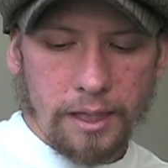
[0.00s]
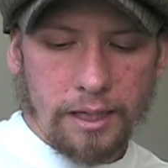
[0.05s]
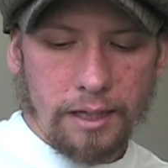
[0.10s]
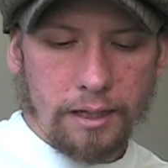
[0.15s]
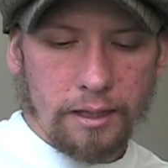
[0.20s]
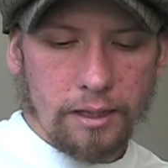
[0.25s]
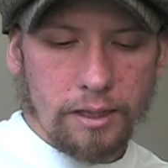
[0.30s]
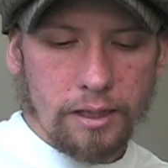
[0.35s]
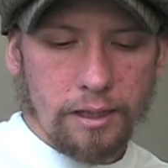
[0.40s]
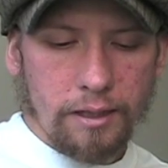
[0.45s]
he
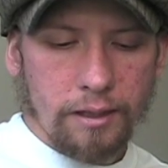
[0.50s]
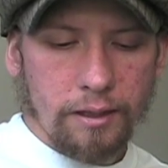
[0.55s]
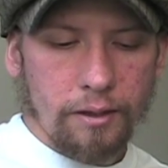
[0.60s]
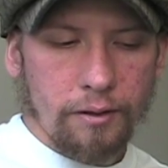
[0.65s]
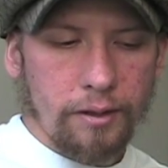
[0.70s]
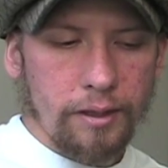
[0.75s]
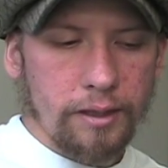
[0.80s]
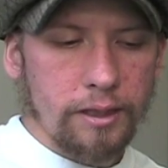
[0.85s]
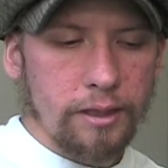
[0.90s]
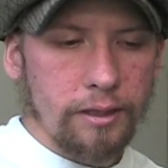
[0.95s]
had saw on
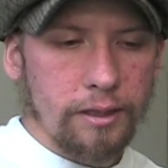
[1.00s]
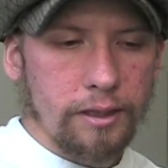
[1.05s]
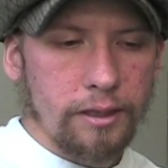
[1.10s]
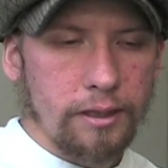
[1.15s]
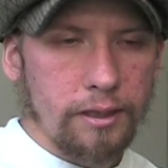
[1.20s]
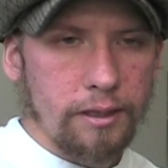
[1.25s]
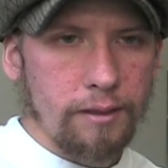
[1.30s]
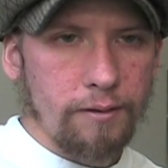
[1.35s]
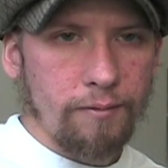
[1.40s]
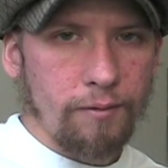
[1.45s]
Craigslist
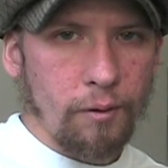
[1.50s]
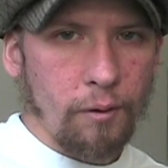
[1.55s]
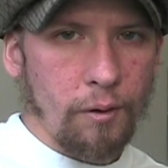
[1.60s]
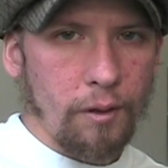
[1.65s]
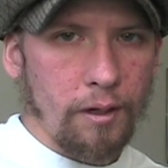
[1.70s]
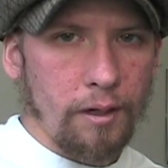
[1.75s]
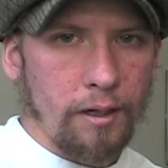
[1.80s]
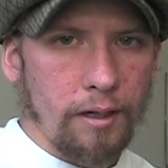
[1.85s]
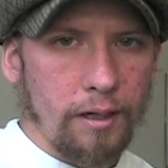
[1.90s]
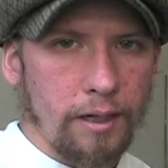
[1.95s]

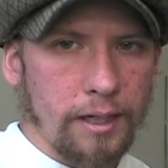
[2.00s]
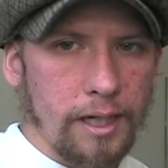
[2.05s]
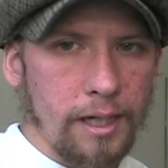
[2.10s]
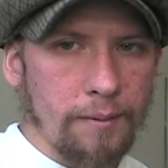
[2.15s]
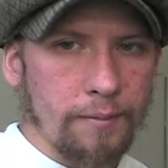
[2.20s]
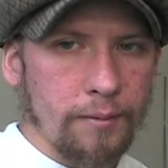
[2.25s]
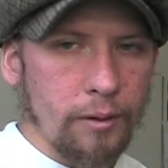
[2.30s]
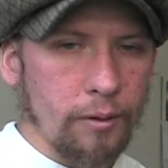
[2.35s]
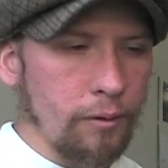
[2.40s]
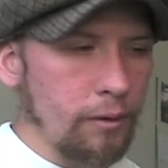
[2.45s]
for a
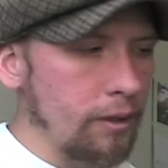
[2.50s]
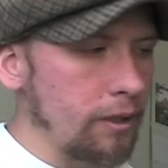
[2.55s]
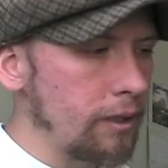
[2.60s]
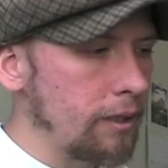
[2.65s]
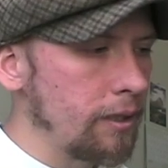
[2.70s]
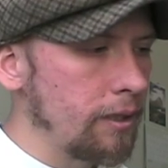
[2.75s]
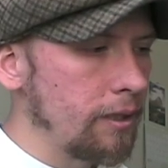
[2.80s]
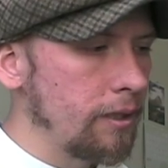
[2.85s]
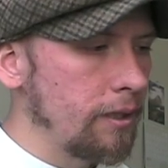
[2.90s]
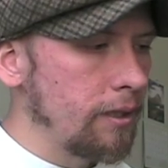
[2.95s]
camcorder
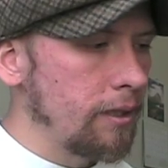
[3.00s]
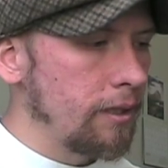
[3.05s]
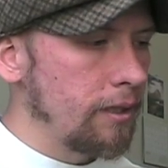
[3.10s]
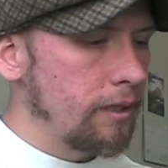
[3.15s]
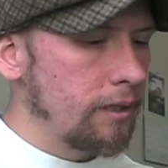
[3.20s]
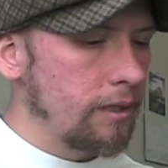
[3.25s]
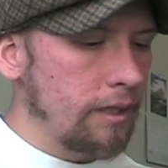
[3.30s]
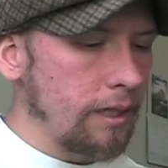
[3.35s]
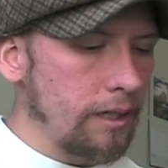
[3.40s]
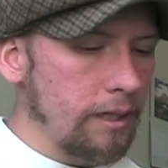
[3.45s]

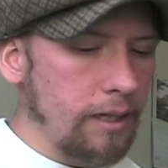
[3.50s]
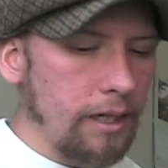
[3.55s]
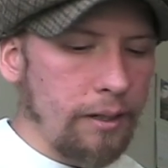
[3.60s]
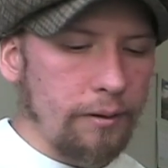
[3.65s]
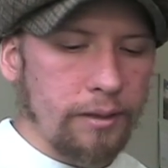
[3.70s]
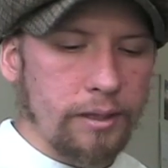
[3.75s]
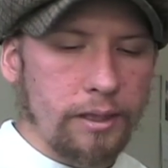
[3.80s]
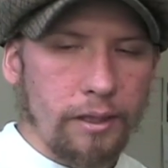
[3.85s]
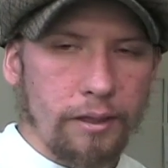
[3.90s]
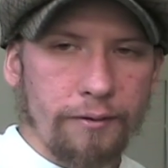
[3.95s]
that guy
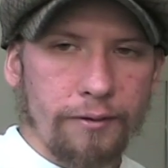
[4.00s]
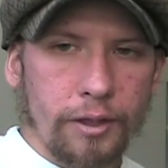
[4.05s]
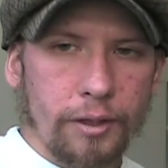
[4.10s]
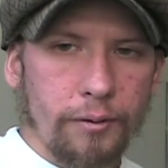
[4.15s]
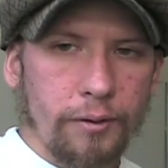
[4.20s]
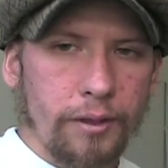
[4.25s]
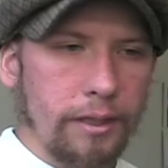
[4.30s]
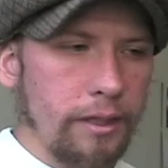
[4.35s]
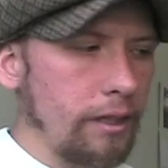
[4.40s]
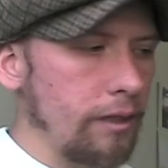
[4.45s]
was selling for
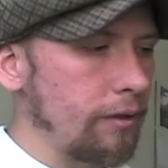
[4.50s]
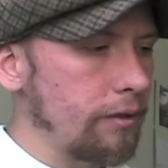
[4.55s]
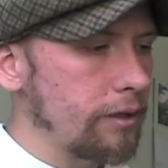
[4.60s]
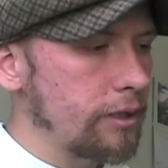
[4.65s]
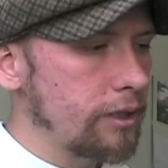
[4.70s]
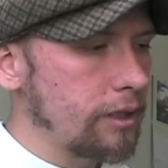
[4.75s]
$20.